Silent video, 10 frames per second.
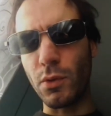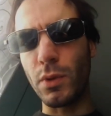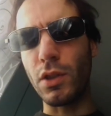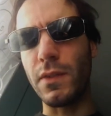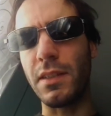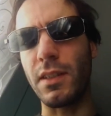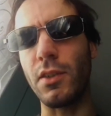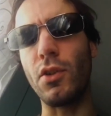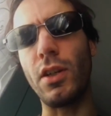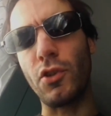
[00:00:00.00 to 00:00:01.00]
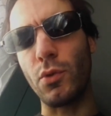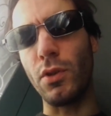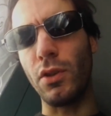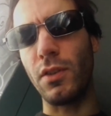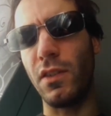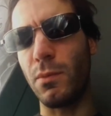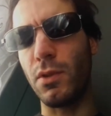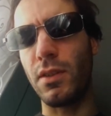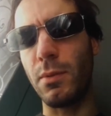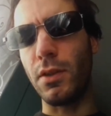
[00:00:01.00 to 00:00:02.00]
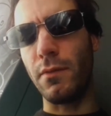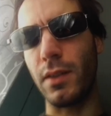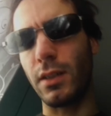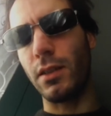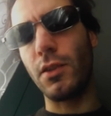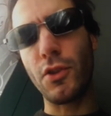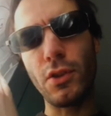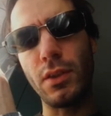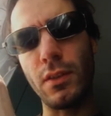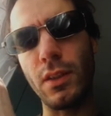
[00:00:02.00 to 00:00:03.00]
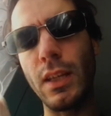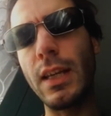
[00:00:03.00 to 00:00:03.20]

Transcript: the window of the signal roller shooter, not easy to disappear, in fact, in shot.